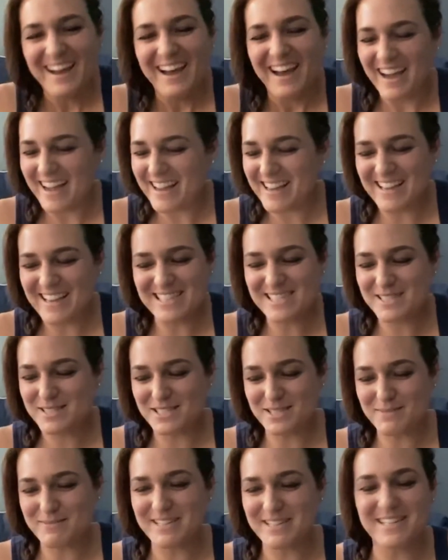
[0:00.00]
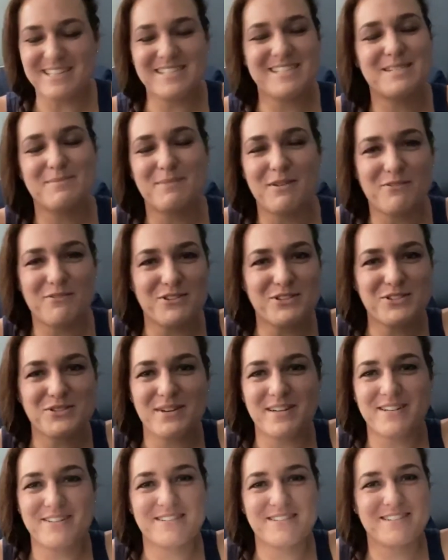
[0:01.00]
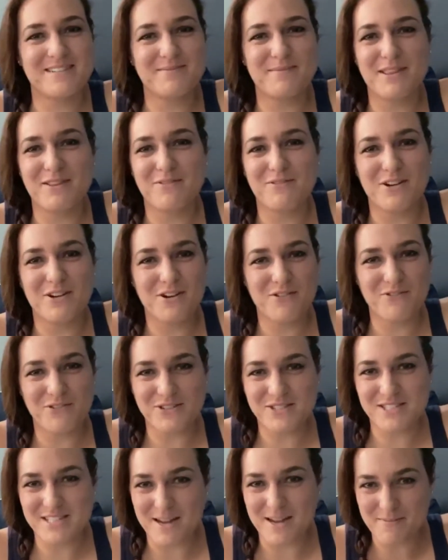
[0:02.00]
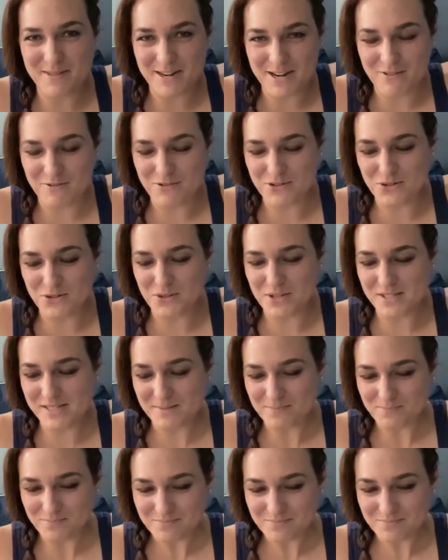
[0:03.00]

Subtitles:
I guess just because it's my 1st grader, it's gonna be the very first time that I ever do this.